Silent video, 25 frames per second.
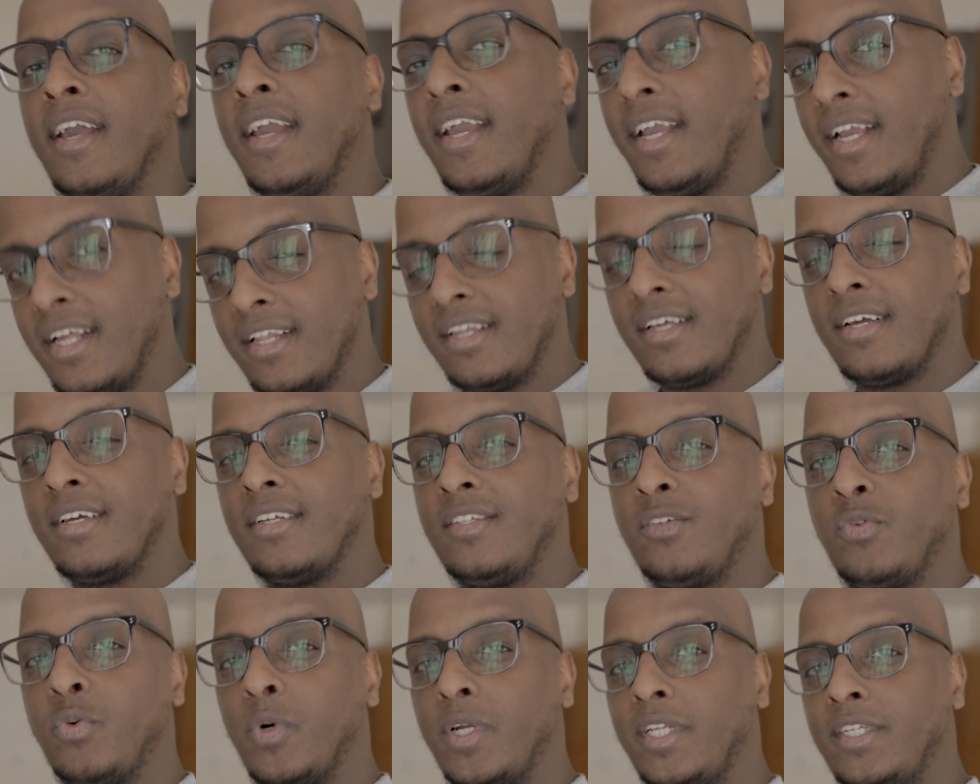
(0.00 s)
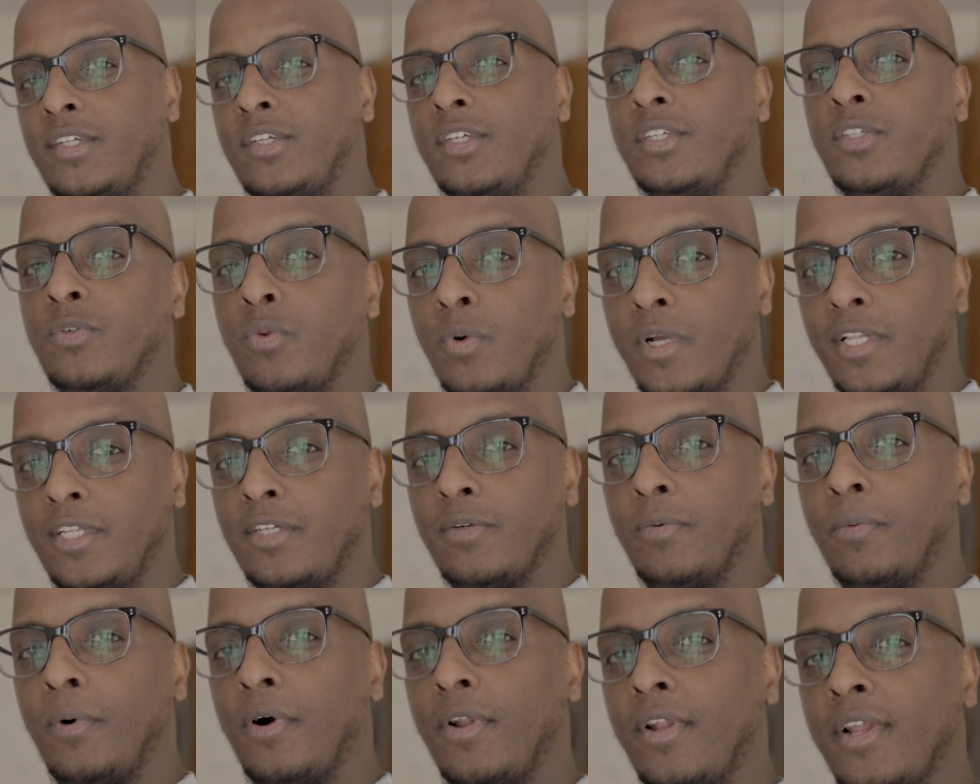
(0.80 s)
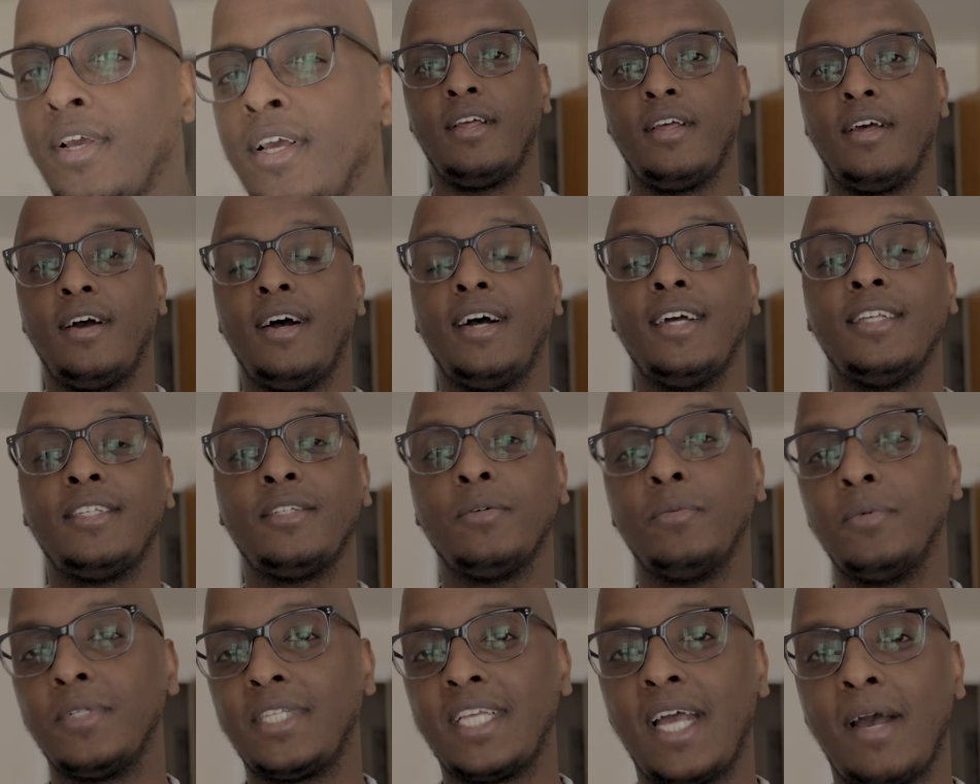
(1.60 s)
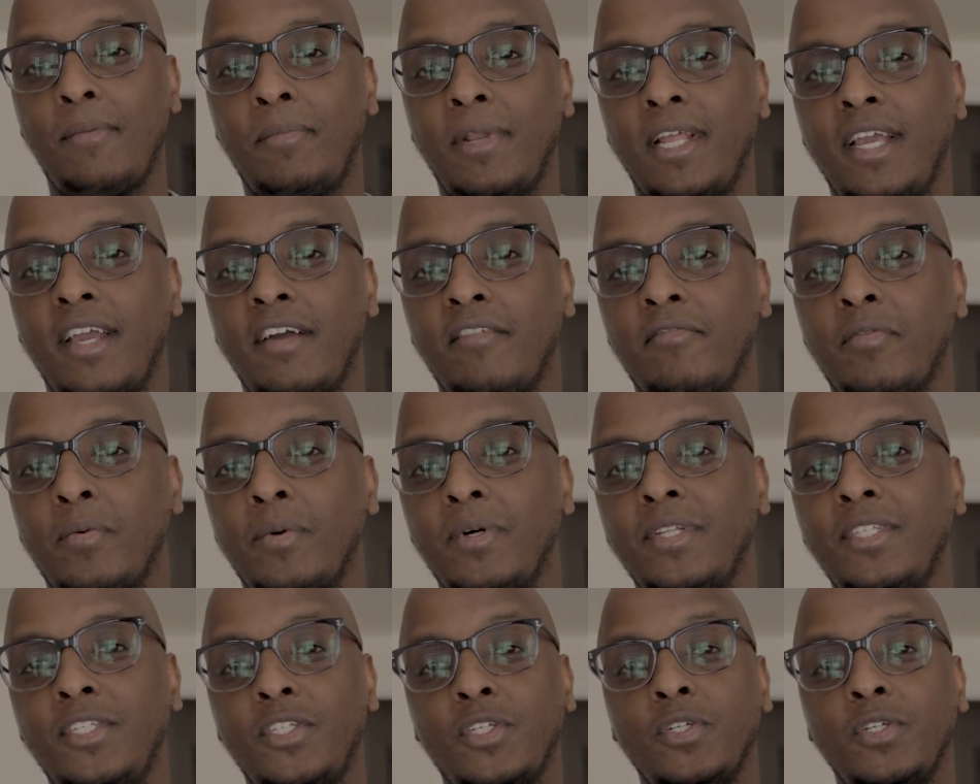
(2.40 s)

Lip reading: in 2021. Alright, so what's happening, everyone?